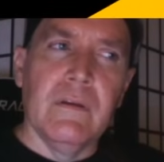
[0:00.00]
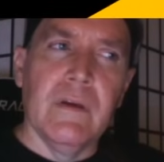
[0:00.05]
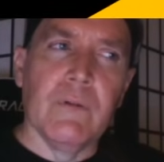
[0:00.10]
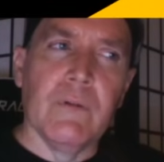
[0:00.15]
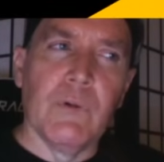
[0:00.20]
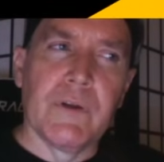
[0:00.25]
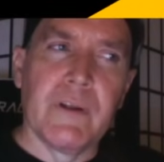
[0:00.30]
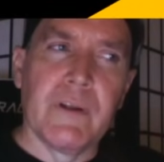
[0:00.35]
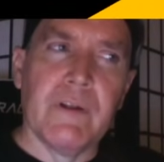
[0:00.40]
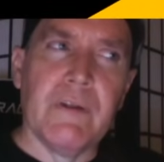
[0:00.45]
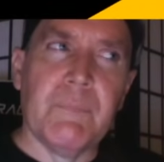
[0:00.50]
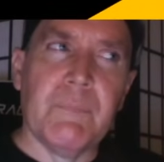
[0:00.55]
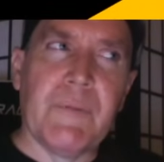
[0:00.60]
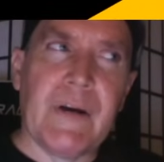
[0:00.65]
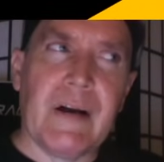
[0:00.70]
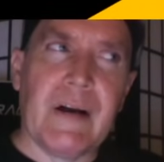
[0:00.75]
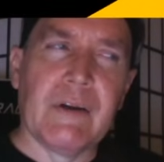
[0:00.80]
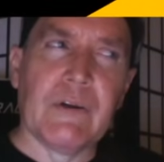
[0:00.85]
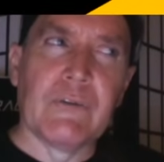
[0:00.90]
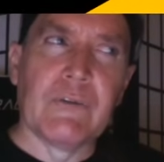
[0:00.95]
and we'll get into
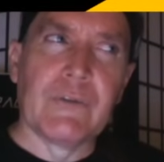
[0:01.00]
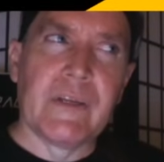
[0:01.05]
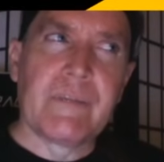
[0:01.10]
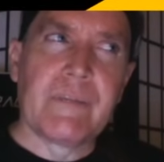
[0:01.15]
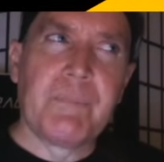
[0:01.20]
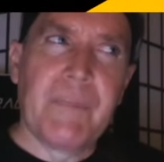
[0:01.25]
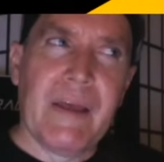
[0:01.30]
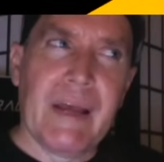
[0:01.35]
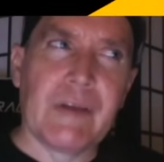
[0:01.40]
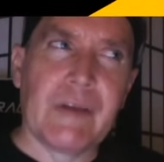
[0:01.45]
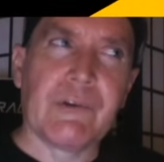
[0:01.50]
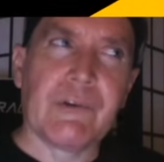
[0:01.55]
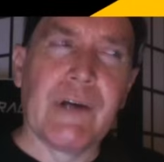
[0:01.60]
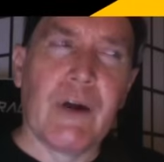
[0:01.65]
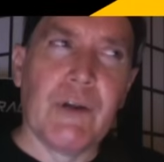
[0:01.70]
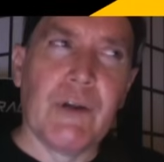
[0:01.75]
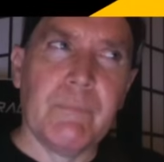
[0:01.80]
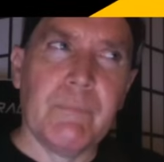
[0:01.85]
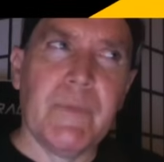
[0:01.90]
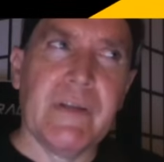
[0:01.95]
Baader's like
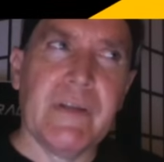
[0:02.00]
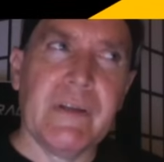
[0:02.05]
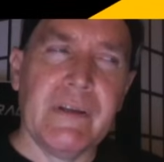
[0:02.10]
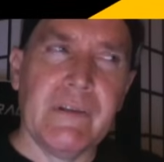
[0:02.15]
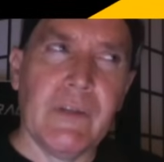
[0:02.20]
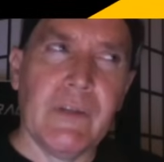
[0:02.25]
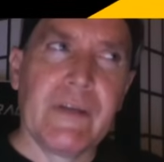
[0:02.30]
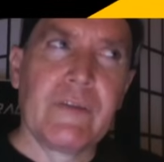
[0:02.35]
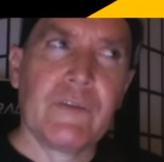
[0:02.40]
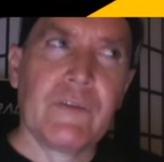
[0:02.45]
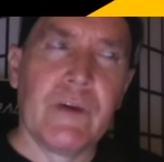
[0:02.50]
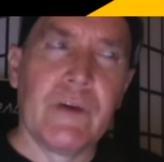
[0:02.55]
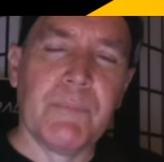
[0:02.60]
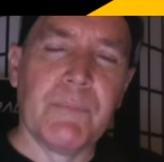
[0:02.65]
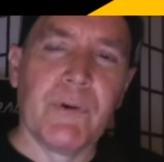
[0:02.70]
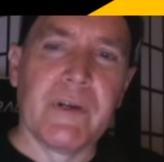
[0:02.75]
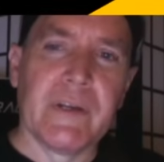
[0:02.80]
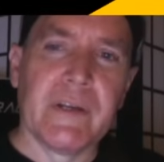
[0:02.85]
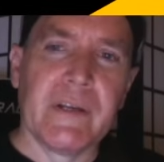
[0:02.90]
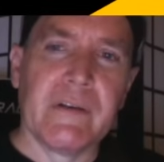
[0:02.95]
background in a minute, like his
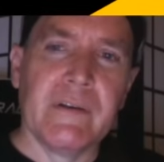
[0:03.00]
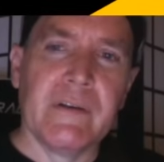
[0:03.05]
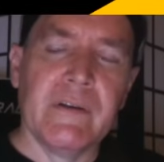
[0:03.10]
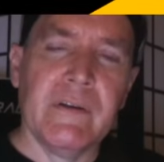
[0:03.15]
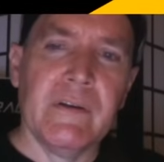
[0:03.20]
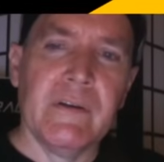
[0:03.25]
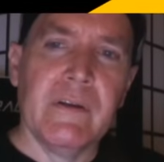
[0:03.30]
upbringing.